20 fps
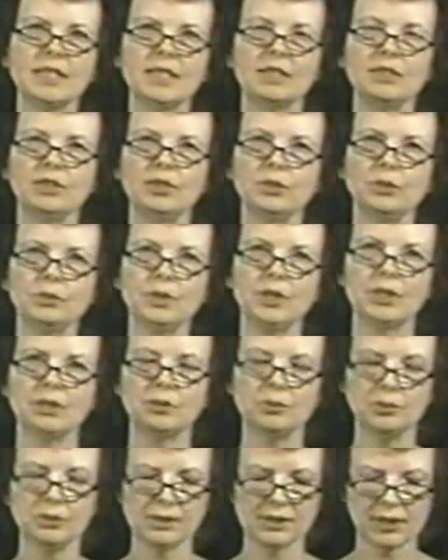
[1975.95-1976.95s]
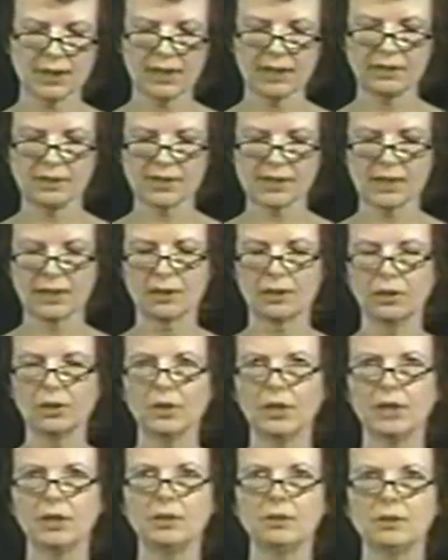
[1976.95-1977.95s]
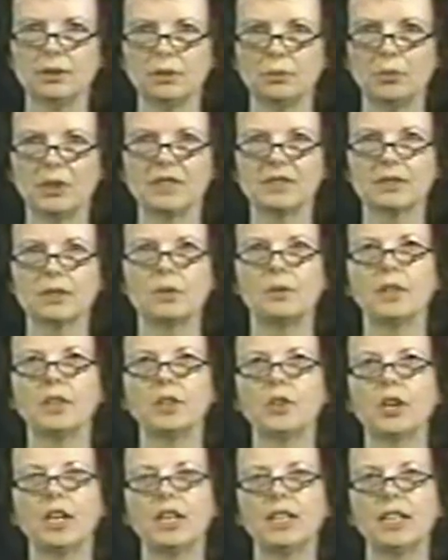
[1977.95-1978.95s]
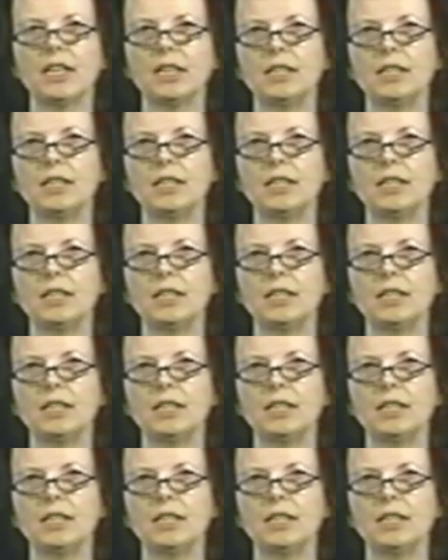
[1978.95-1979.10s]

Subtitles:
send you their newsletters and alert you to what's going on,